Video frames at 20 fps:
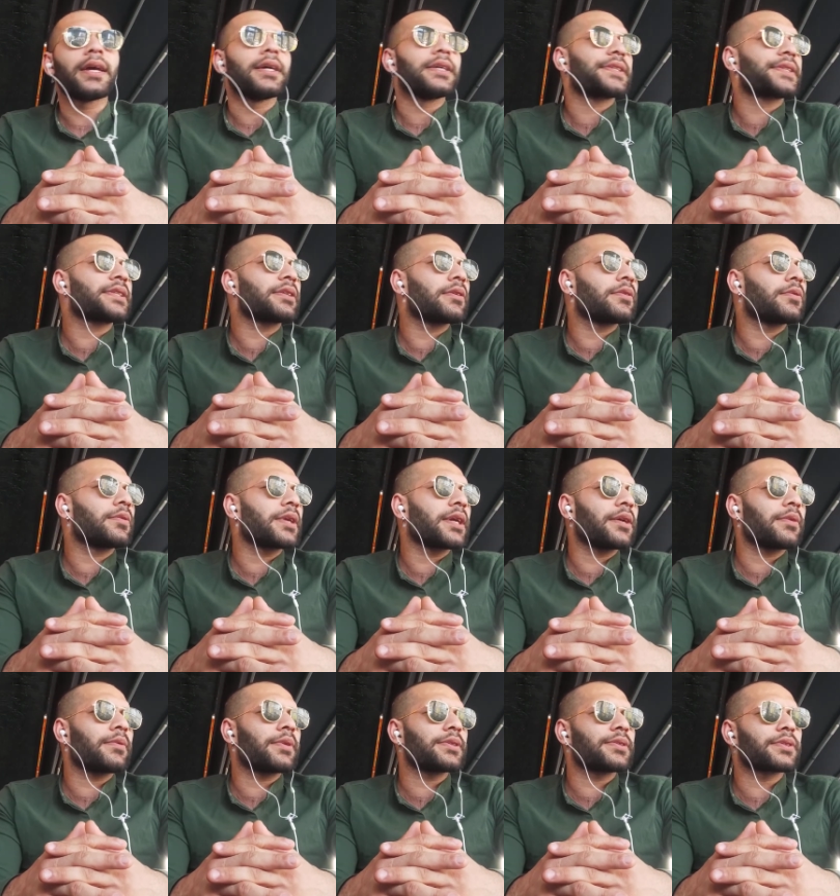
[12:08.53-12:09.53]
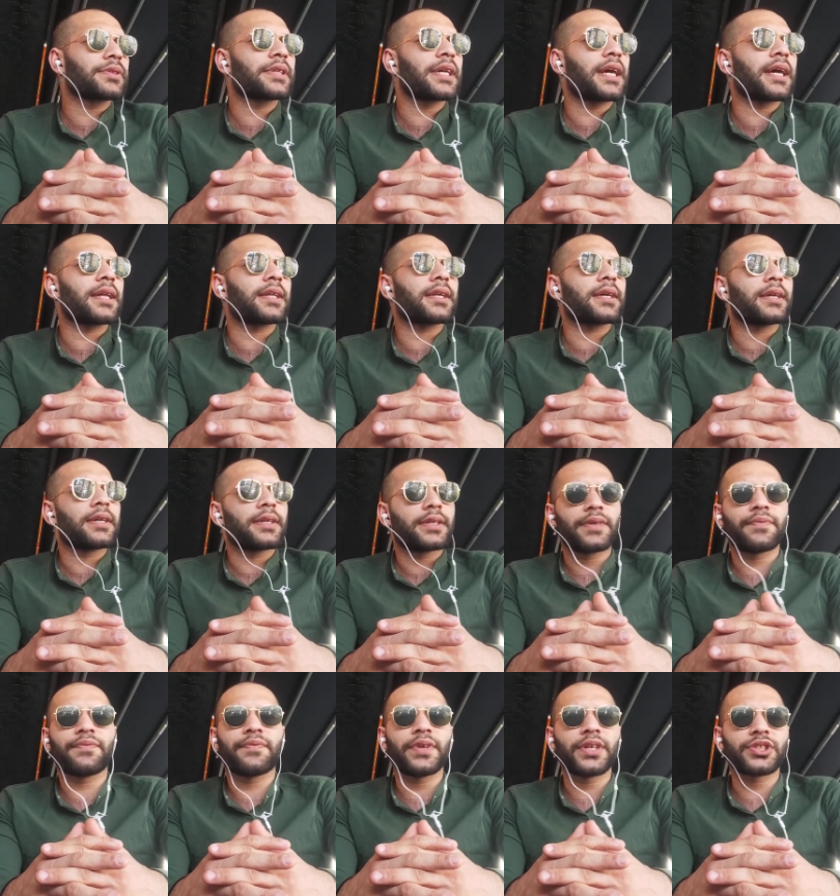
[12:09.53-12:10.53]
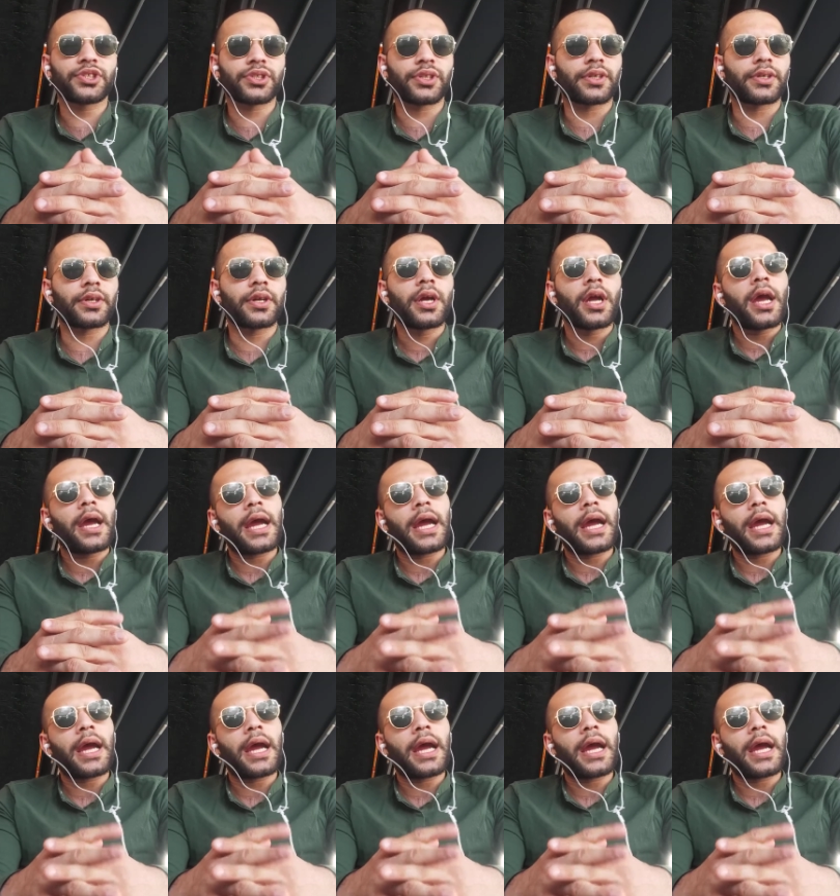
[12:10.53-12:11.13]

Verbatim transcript: So what I want to tell, the future,